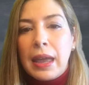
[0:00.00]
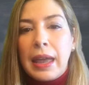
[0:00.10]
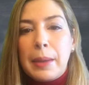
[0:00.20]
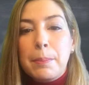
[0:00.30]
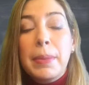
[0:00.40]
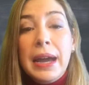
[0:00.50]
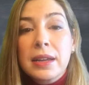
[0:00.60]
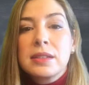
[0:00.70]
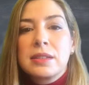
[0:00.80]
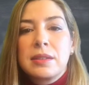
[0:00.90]

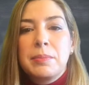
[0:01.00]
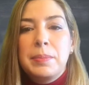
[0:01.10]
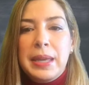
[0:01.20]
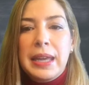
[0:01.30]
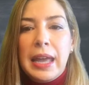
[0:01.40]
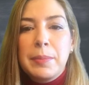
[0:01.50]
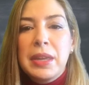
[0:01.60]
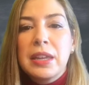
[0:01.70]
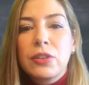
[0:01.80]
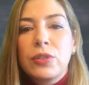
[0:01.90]
Banks became
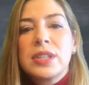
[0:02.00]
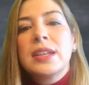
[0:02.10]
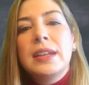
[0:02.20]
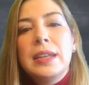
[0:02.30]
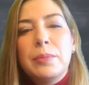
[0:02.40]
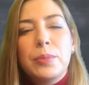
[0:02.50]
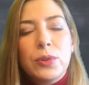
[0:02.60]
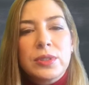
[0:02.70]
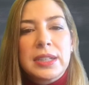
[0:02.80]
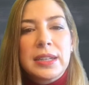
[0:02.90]
increasingly
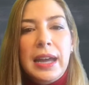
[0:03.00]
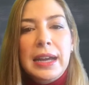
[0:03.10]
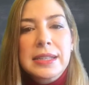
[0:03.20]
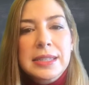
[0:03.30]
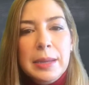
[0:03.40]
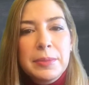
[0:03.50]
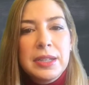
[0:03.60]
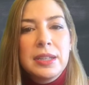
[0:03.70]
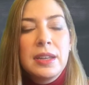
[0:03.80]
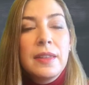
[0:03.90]
important,
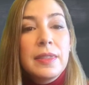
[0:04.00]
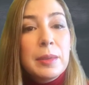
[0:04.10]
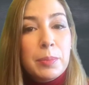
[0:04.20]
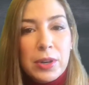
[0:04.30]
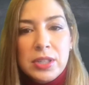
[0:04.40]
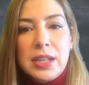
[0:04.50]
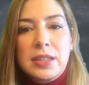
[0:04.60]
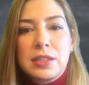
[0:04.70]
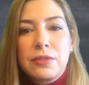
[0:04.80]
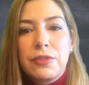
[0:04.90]
accepted
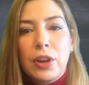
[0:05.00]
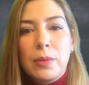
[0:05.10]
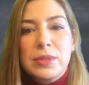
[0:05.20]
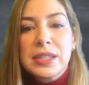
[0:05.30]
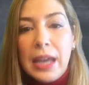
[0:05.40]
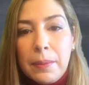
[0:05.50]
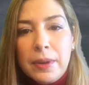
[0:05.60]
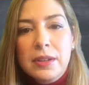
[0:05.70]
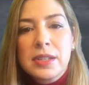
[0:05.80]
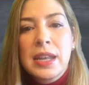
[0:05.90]
deposits from
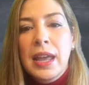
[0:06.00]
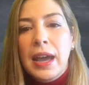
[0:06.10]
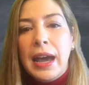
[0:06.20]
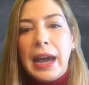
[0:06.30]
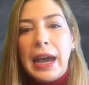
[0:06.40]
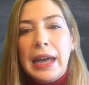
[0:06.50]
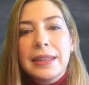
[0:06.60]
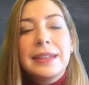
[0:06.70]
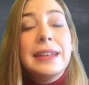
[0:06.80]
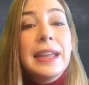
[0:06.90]
savers
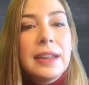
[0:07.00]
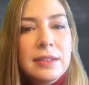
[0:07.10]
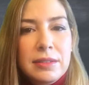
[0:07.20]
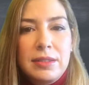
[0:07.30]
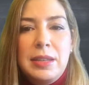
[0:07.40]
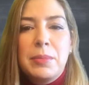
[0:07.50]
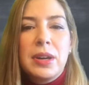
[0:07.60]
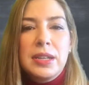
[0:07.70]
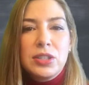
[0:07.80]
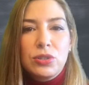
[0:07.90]
and lent the
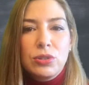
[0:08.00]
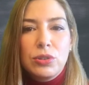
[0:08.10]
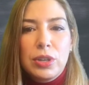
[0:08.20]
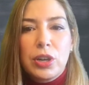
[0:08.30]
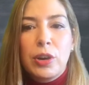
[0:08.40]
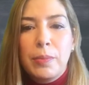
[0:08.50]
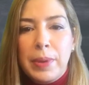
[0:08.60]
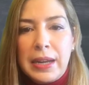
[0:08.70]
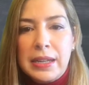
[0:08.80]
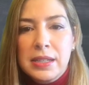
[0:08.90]
money to
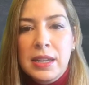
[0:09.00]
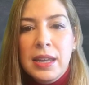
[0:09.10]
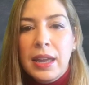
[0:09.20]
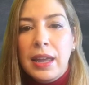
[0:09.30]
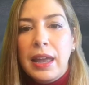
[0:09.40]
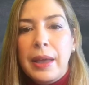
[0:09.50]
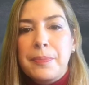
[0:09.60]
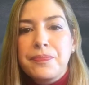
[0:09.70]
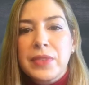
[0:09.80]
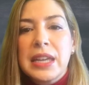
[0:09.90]
companies
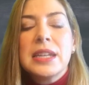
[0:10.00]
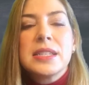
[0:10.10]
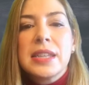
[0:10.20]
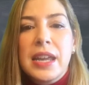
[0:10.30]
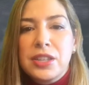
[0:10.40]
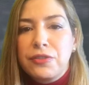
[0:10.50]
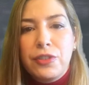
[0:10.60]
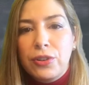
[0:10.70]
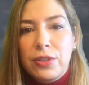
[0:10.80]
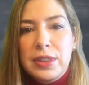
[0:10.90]
in exchange
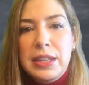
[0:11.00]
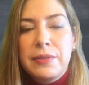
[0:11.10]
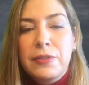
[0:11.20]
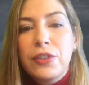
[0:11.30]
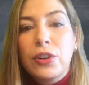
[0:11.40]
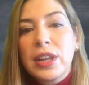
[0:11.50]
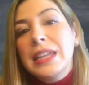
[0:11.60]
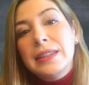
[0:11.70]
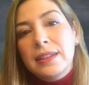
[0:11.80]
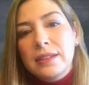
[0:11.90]
for
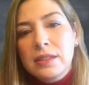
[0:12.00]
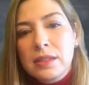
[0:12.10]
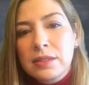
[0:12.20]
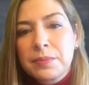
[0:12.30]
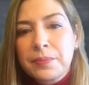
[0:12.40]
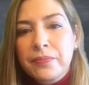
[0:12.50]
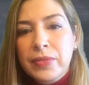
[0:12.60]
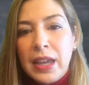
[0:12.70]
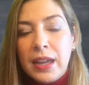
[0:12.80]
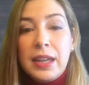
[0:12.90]
interests.
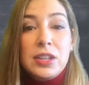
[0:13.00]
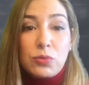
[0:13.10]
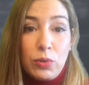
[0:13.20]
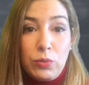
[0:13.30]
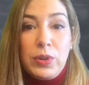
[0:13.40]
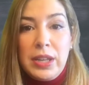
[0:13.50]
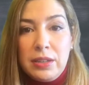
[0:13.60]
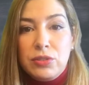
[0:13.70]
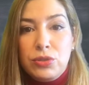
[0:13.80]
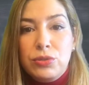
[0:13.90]
It is what
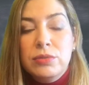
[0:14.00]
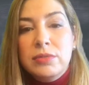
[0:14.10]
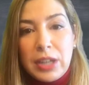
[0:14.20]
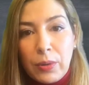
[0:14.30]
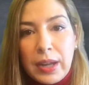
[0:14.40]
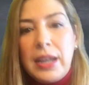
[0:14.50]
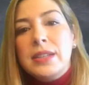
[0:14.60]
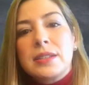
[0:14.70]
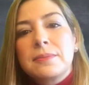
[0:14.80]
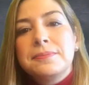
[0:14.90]
we do
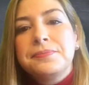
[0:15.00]
nowadays.